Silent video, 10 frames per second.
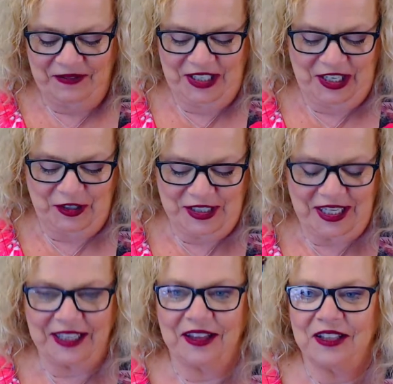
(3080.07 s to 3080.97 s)
You know, it's
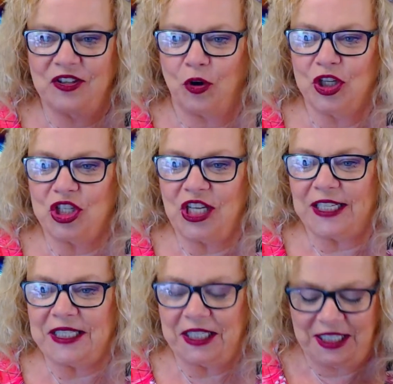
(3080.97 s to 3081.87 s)
like George
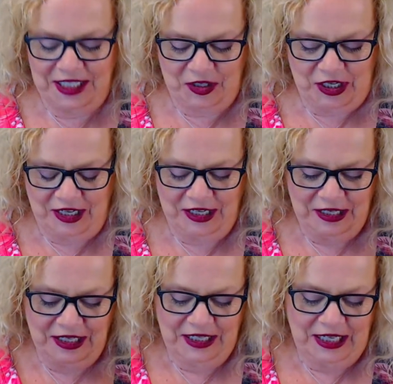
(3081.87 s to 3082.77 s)
Jetson or
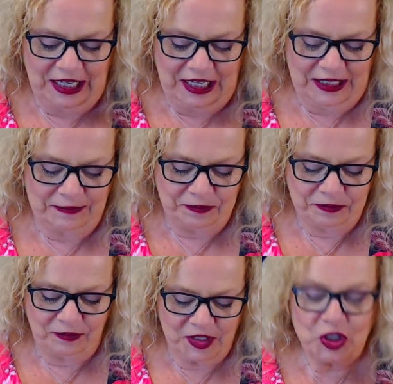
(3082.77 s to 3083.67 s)
um,
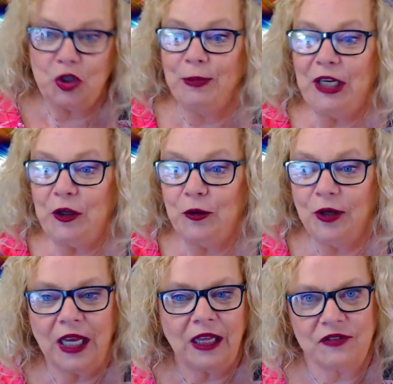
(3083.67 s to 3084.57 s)
Scooby
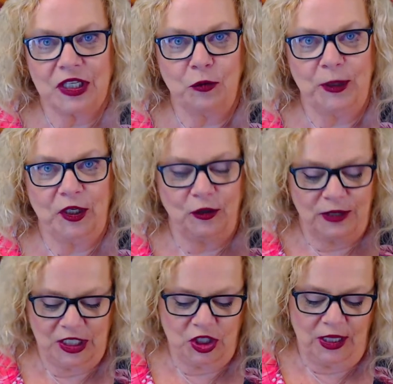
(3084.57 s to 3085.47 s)
Doo. I love Scooby Doo.
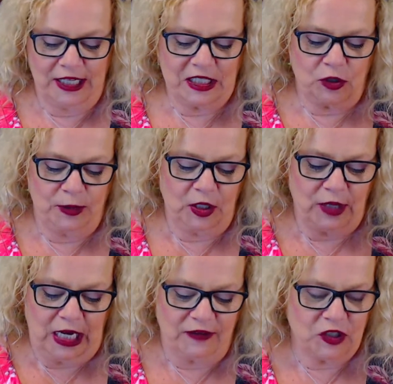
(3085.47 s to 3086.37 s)
Didn't you like Scooby Doo?
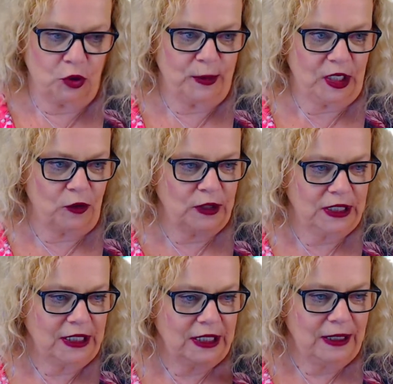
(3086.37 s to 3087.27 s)
I love Scooby Doo
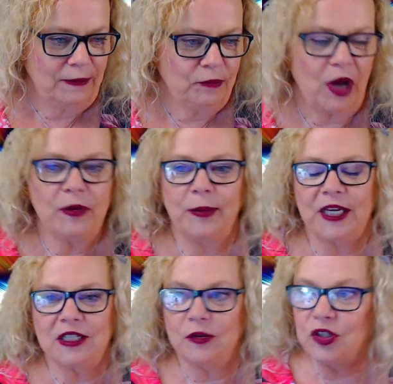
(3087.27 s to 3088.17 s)
probably
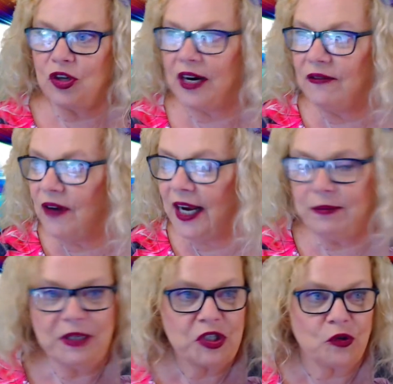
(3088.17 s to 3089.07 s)
because he was trying to
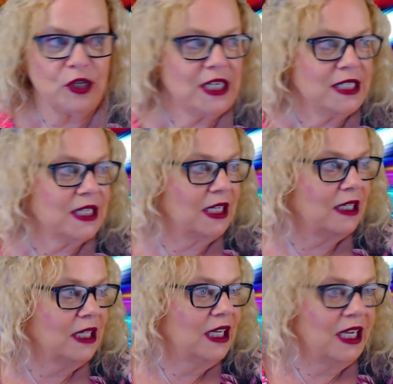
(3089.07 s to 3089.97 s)
find mysteries
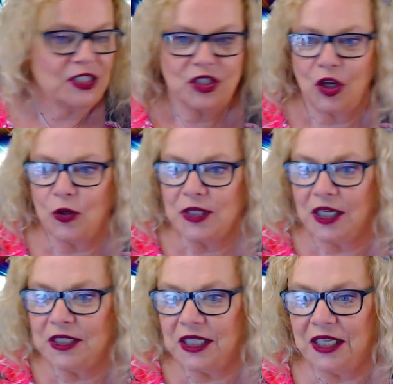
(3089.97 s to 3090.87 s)
and it's ghost
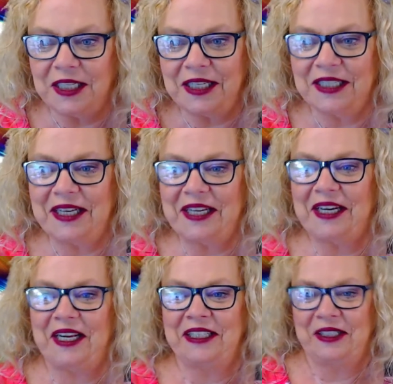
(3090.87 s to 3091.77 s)
hunting and da da
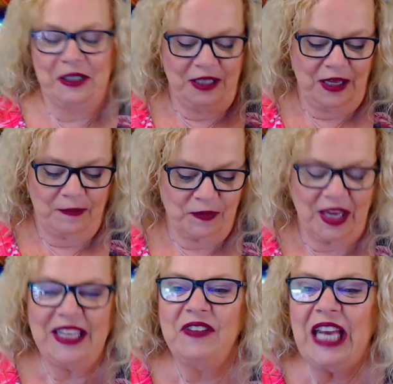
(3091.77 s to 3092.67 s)
da.
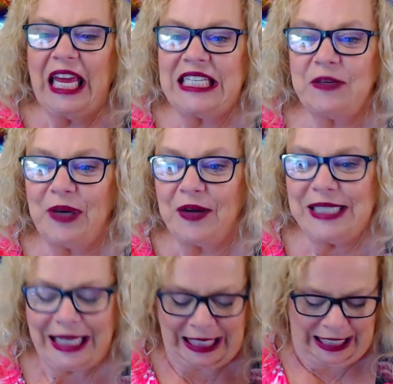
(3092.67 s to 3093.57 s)
I even liked it when I
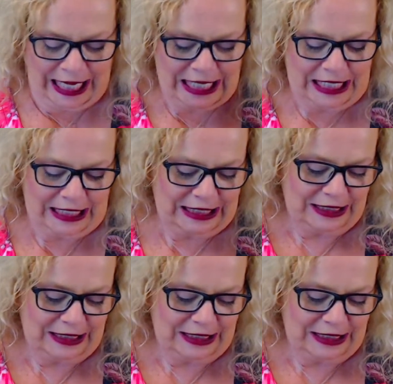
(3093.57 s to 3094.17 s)
was a kid.